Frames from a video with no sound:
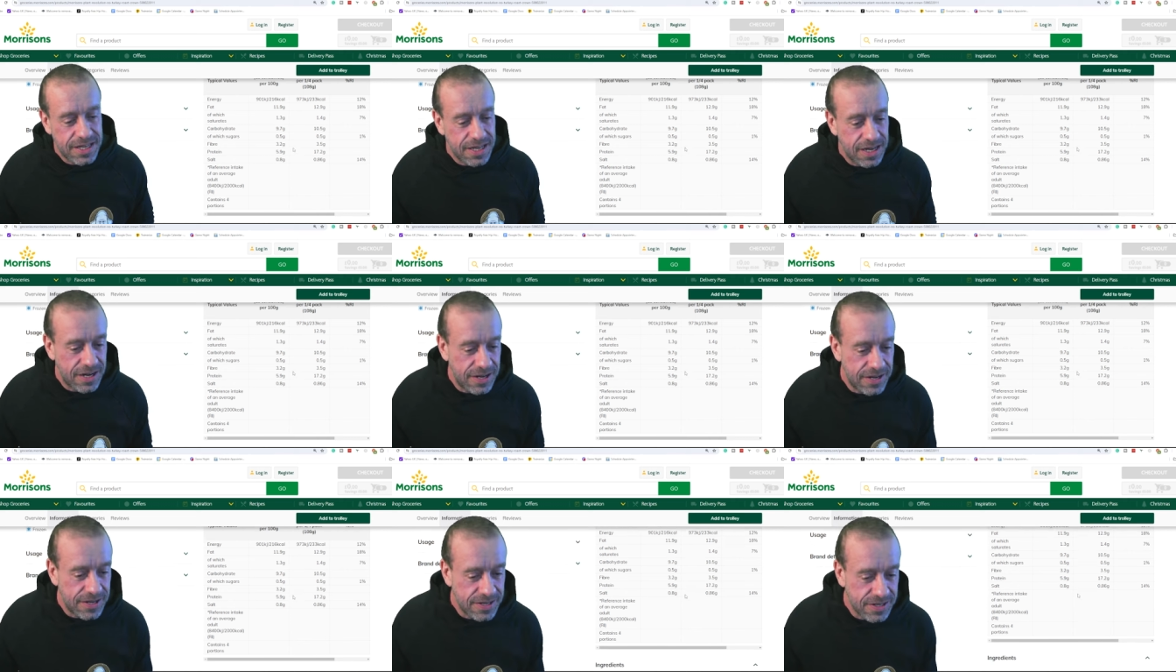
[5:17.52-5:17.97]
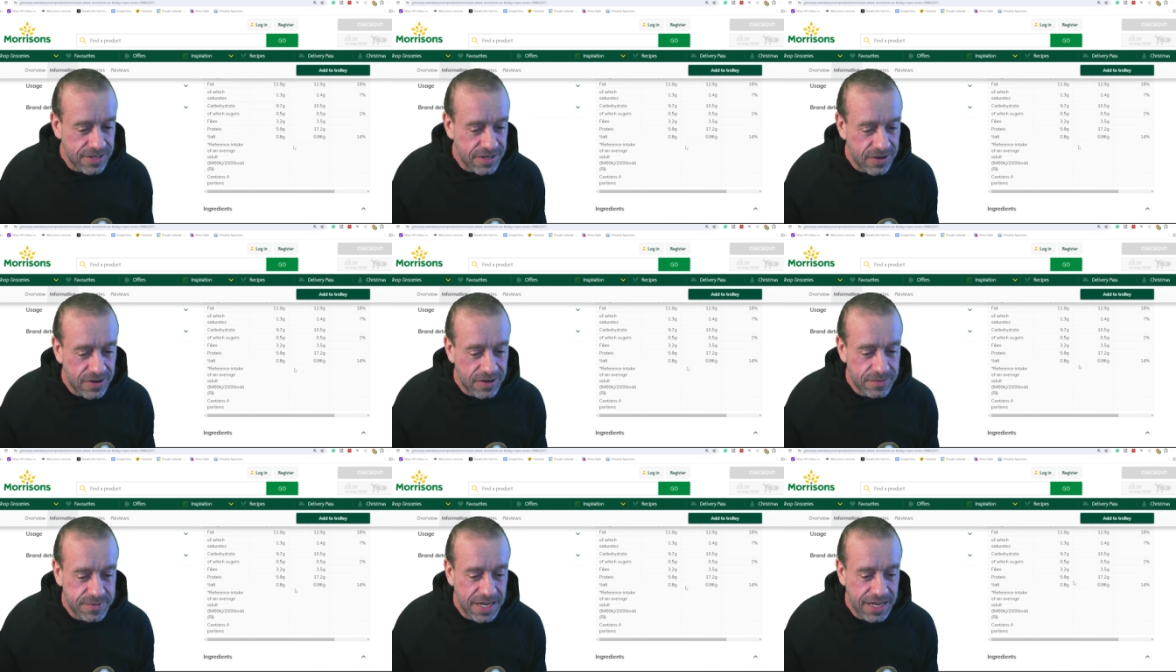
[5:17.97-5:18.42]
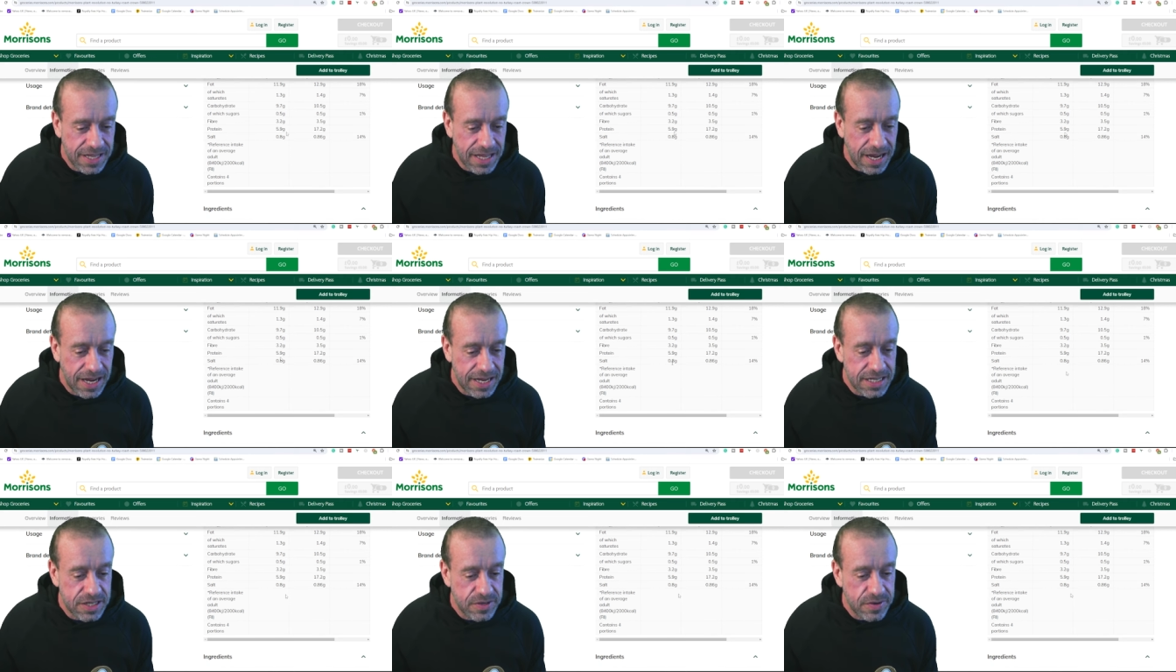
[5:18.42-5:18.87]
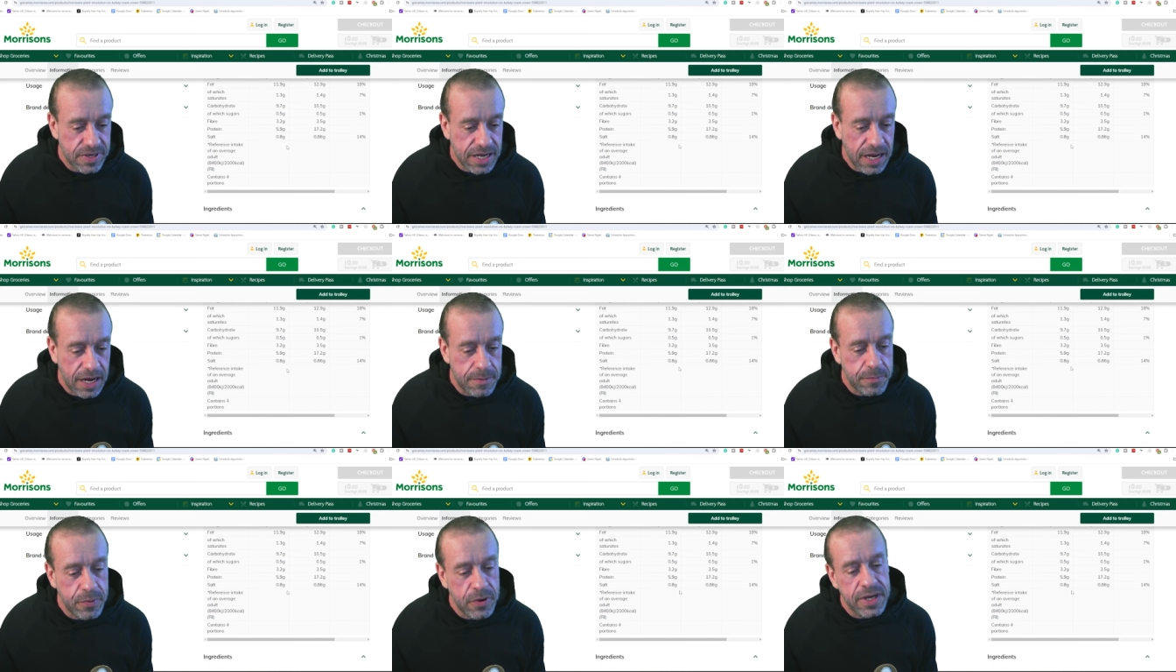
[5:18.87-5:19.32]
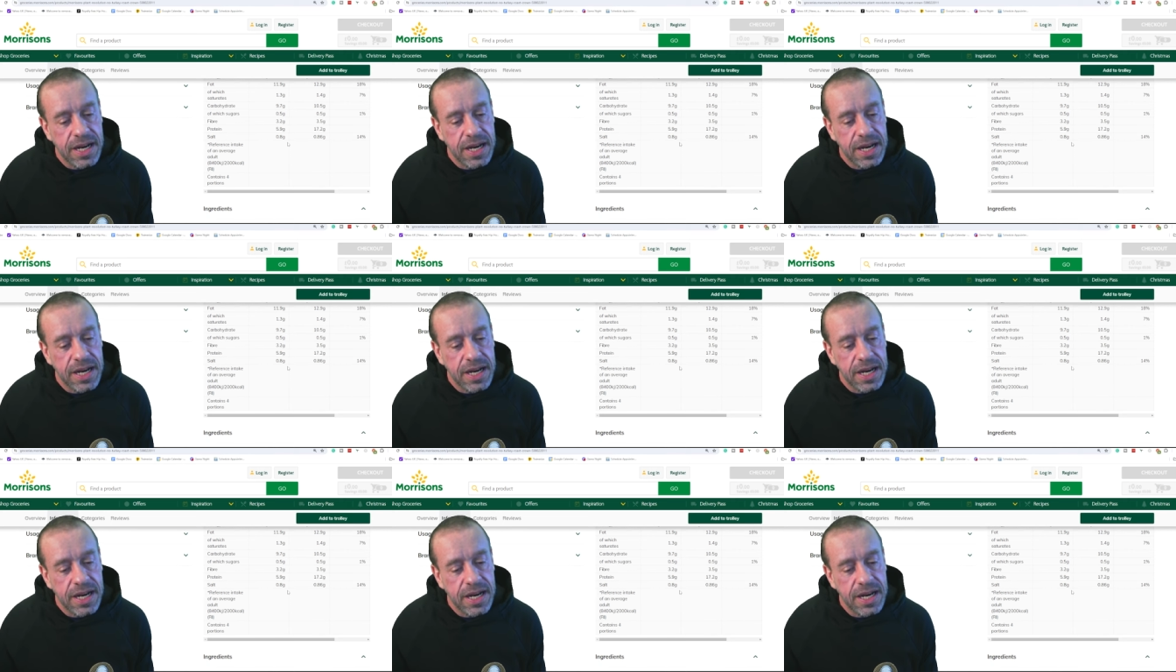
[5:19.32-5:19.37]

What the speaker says: So you've got to take that into account.